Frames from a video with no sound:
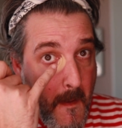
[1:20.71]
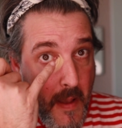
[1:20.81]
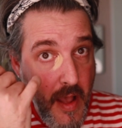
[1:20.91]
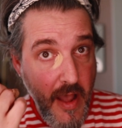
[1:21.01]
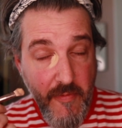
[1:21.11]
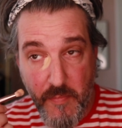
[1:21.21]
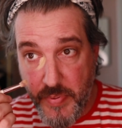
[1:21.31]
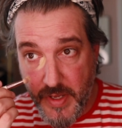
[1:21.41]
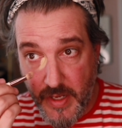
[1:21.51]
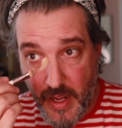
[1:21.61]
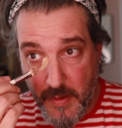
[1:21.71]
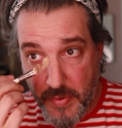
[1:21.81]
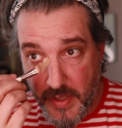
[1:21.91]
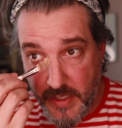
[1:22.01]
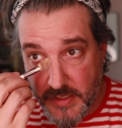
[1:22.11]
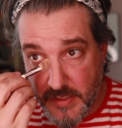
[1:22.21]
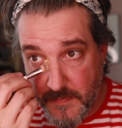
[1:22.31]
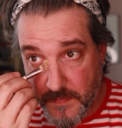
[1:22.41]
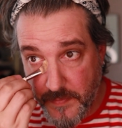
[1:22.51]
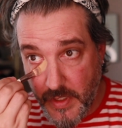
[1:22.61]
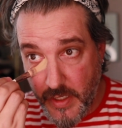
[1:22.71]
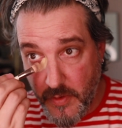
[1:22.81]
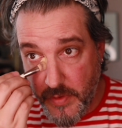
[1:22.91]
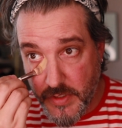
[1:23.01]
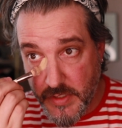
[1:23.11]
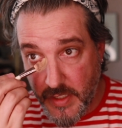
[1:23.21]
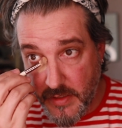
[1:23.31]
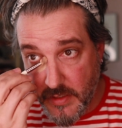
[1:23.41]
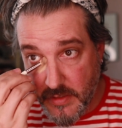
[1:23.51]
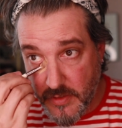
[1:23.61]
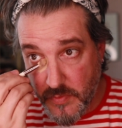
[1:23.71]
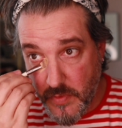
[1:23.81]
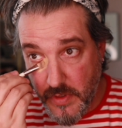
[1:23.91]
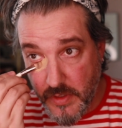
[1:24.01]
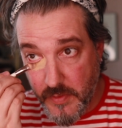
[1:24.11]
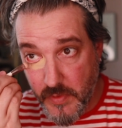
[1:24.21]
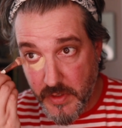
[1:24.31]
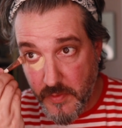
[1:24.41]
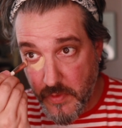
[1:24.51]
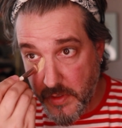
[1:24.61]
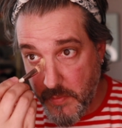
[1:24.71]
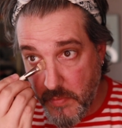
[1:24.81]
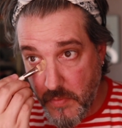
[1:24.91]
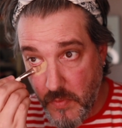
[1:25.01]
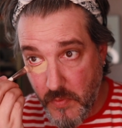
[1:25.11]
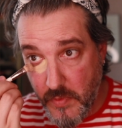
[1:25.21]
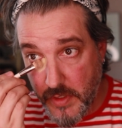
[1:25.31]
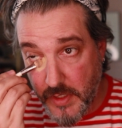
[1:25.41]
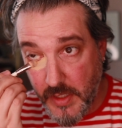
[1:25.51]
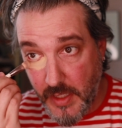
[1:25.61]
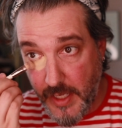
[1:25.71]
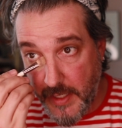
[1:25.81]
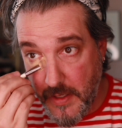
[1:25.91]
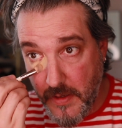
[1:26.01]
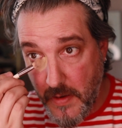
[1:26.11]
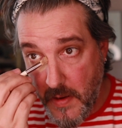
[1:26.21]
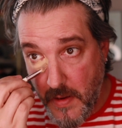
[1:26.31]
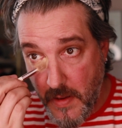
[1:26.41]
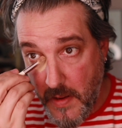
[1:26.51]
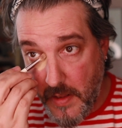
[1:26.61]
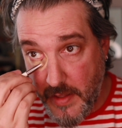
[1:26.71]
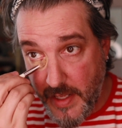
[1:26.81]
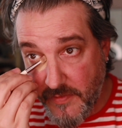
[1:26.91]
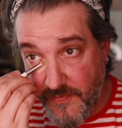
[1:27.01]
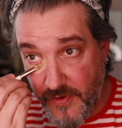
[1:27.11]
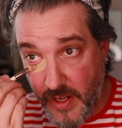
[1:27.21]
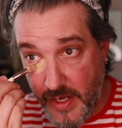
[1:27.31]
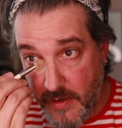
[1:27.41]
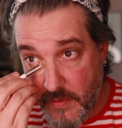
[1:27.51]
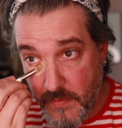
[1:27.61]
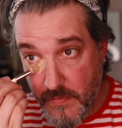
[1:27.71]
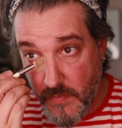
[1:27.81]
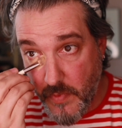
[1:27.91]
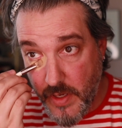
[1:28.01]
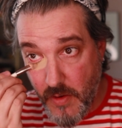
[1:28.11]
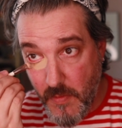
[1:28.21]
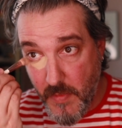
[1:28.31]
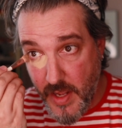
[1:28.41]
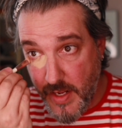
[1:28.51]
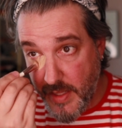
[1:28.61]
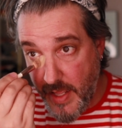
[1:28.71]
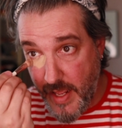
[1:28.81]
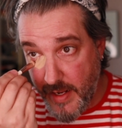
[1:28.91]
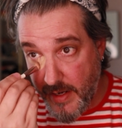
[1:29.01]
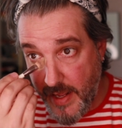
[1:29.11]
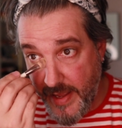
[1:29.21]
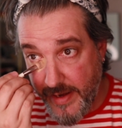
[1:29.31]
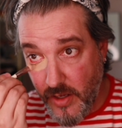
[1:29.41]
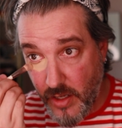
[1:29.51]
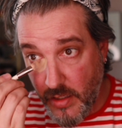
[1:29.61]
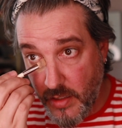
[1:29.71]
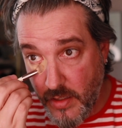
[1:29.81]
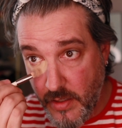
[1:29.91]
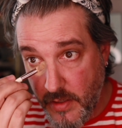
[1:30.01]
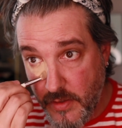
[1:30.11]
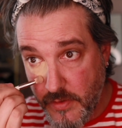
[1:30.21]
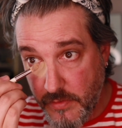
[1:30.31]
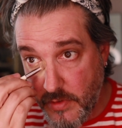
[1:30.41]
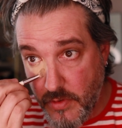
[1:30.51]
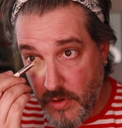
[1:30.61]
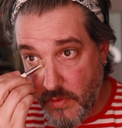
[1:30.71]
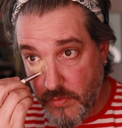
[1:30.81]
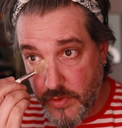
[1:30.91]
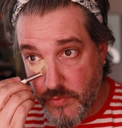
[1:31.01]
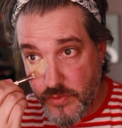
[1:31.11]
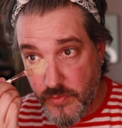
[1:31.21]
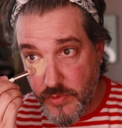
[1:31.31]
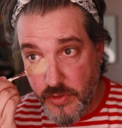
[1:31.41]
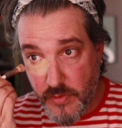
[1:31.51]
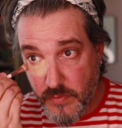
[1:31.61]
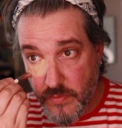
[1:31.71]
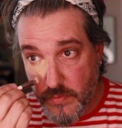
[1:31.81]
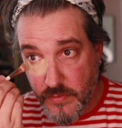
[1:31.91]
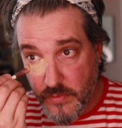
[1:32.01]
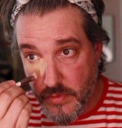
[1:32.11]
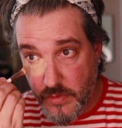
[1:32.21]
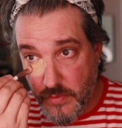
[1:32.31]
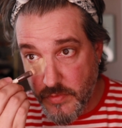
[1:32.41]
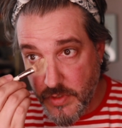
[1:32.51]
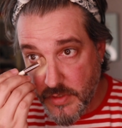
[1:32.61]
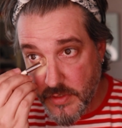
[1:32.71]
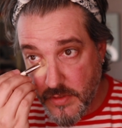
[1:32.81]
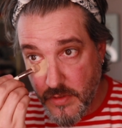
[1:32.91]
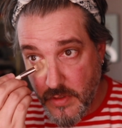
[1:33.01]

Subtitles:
eye pits, and I know what you're saying. This looks really light, and that's fine. We don't mind that at all. You go, you do you. You just